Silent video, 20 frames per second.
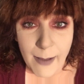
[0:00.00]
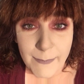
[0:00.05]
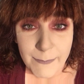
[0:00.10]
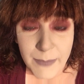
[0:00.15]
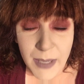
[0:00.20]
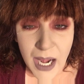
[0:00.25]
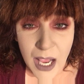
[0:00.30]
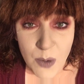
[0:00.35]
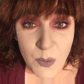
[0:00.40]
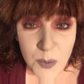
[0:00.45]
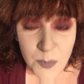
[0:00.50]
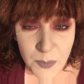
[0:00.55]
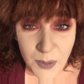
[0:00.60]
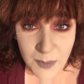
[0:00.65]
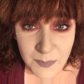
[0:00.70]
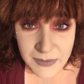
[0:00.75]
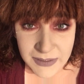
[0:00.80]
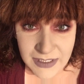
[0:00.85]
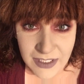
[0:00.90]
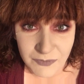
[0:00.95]
But I will
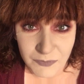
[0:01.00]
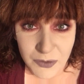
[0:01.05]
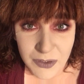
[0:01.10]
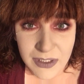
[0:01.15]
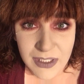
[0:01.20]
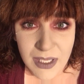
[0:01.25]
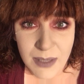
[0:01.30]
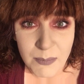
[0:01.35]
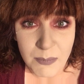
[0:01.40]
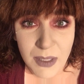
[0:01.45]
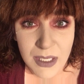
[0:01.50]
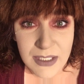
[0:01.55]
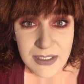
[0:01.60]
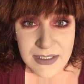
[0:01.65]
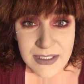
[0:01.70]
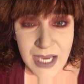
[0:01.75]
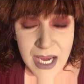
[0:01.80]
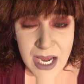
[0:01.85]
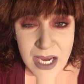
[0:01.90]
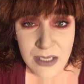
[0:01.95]
probably forget my
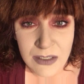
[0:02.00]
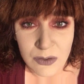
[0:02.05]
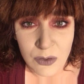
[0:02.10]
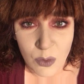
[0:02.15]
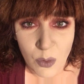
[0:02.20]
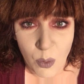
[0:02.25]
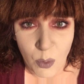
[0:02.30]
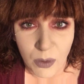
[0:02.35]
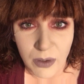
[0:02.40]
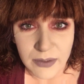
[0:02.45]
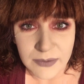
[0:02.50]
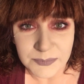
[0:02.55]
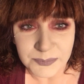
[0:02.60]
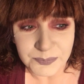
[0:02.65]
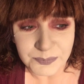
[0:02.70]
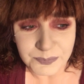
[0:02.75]
day in court.